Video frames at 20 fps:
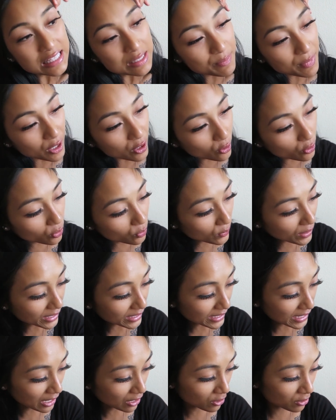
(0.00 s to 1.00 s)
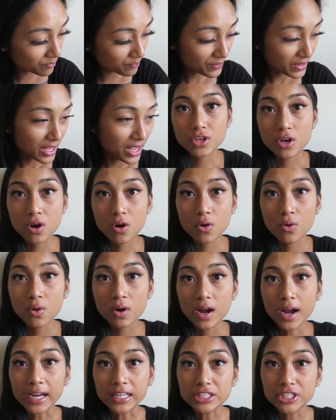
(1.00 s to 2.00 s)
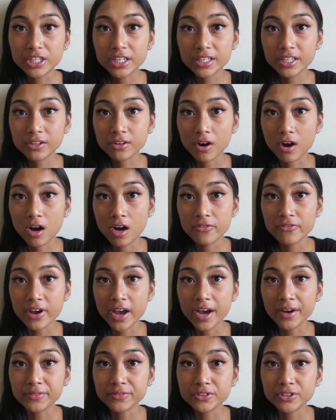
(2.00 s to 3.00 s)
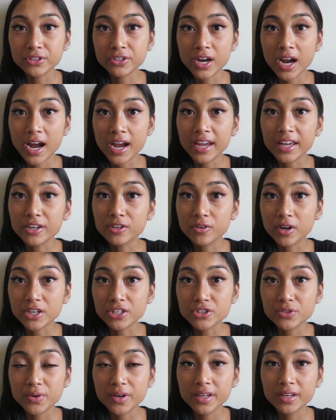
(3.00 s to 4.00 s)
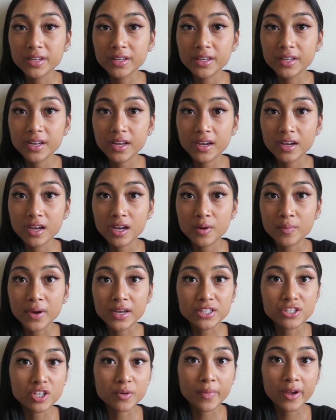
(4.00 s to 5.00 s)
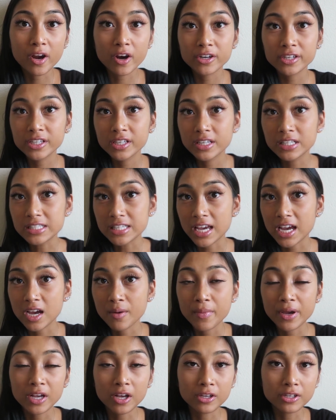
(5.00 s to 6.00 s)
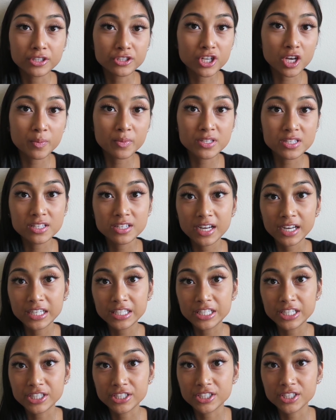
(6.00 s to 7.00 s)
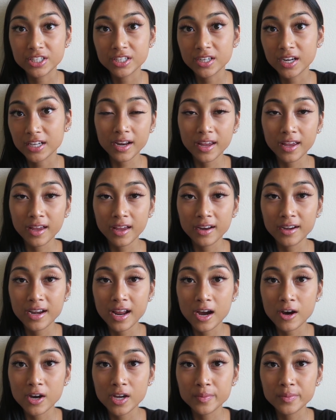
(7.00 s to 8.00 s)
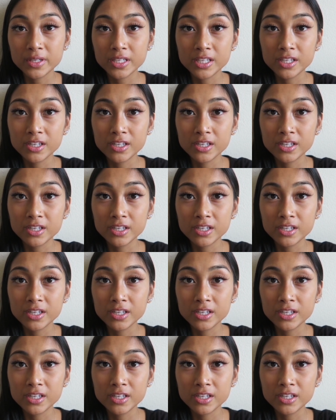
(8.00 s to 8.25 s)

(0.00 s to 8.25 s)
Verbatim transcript: It's my goal right now. So I took a year off after I had graduated. Um, I took my RD exam. I got a job as a dietitian and now I'm